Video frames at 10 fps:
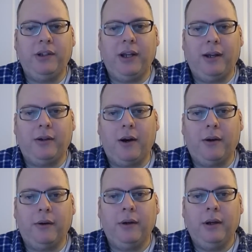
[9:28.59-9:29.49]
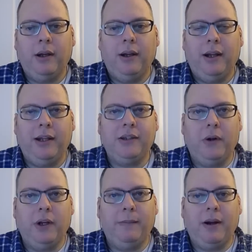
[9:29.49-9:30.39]
Jahad Carter is
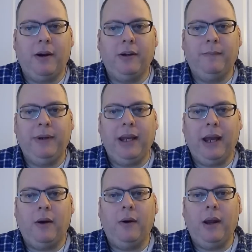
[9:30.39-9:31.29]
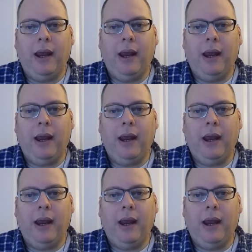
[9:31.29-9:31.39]
going to be hard to beat out.